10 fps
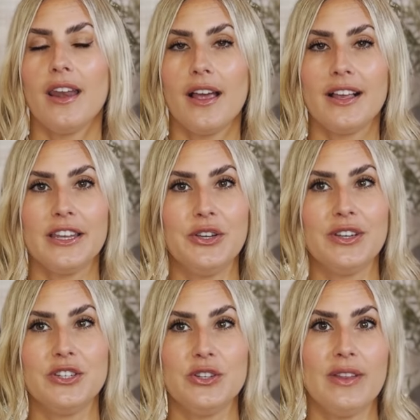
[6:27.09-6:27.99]
Luckily, you
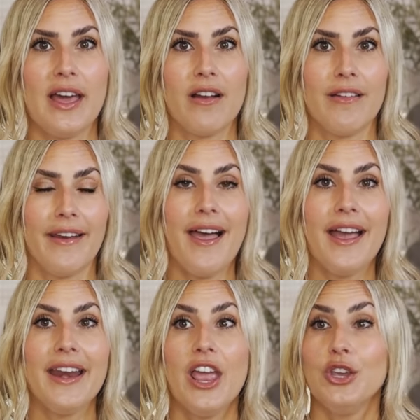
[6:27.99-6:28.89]
can do that
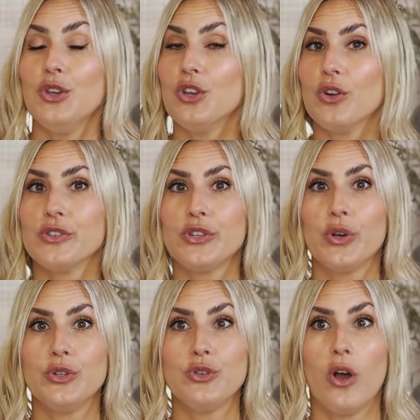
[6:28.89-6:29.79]
online. You can also
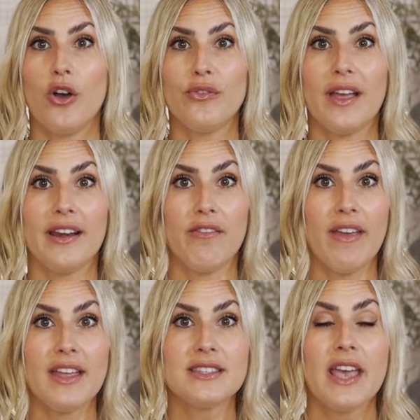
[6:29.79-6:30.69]
go to offline
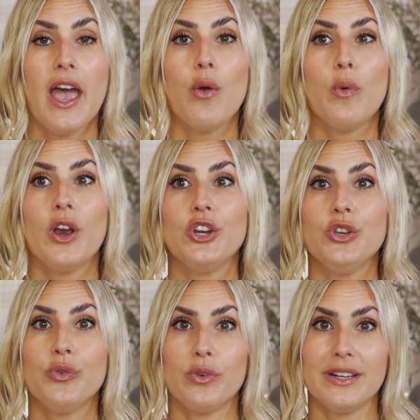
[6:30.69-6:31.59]
events where
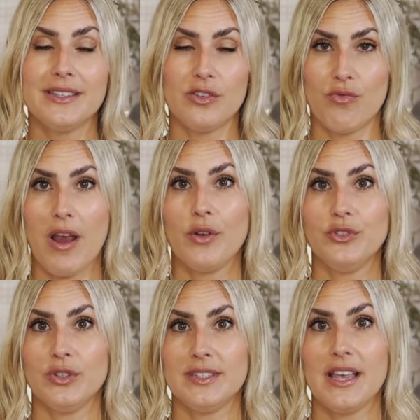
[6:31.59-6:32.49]
you really
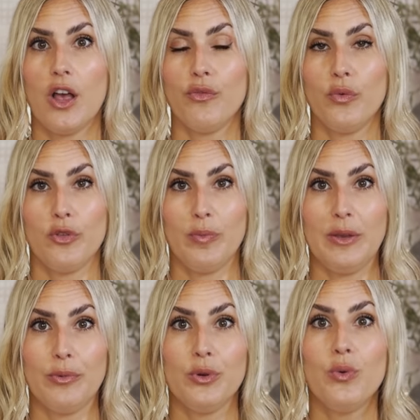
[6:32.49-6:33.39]
surround yourself with
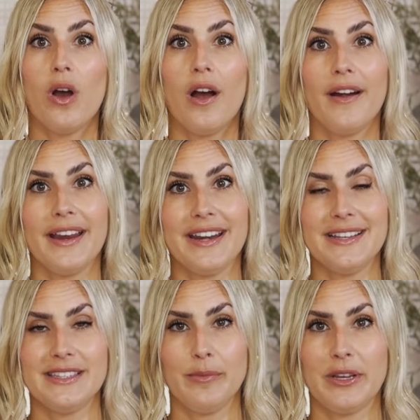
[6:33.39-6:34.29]
people who are in
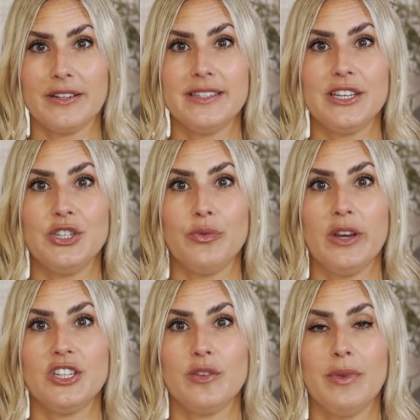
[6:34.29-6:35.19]
a similar
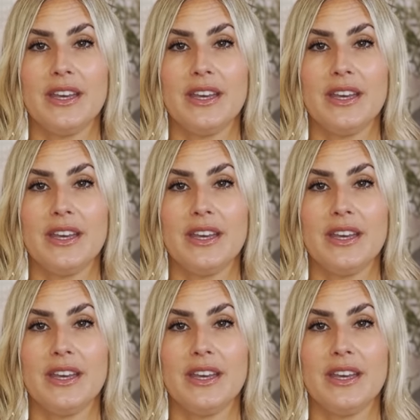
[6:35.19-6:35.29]
situation.